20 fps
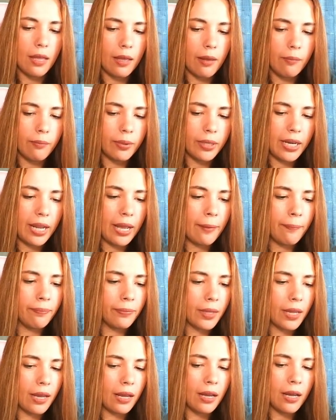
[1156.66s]
But yeah,
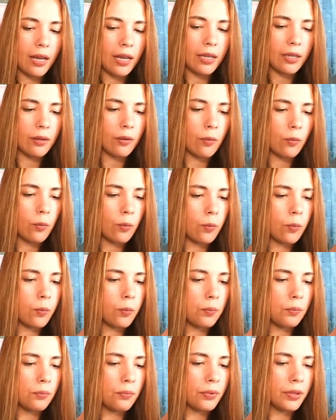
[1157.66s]
I
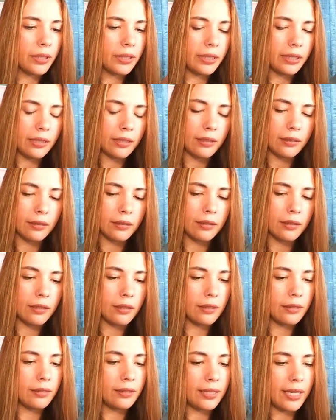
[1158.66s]
really
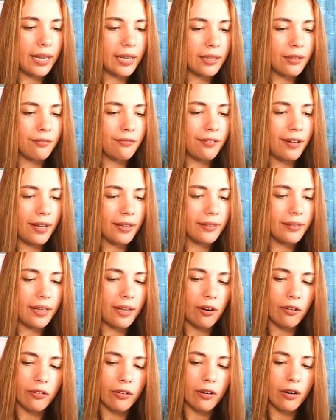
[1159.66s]
like the fact that
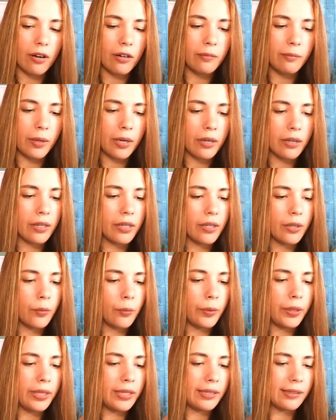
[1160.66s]
on Card Market
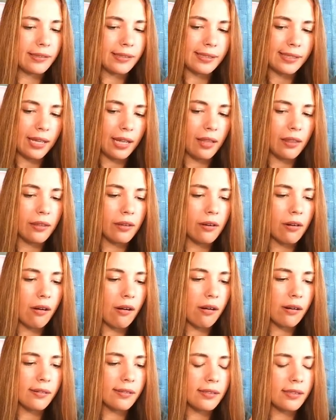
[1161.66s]
we can sell the
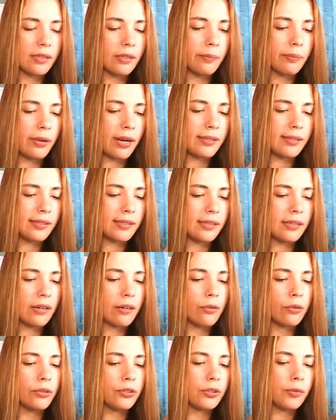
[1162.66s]
cards. The prices here
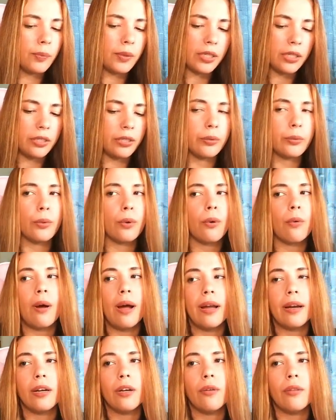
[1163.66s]
are going to be in euro.
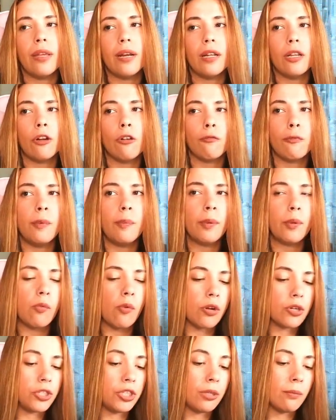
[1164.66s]
I know that a lot of people
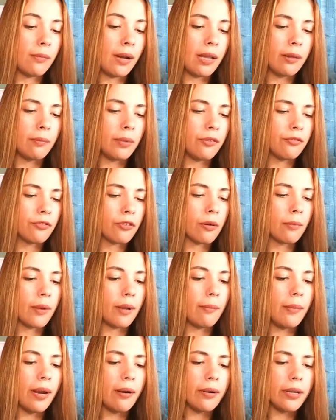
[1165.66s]
watching might be from
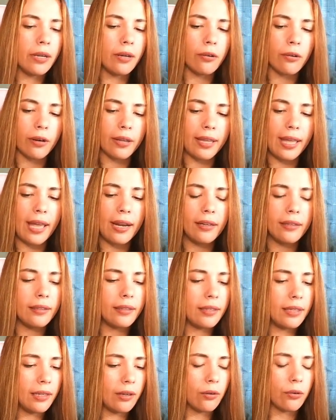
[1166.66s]
America or
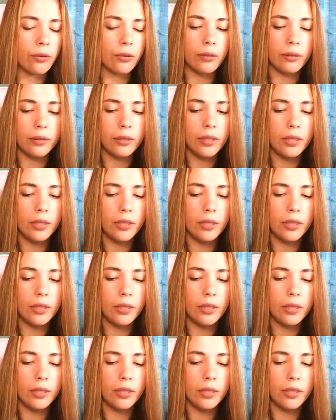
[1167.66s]
Canada or,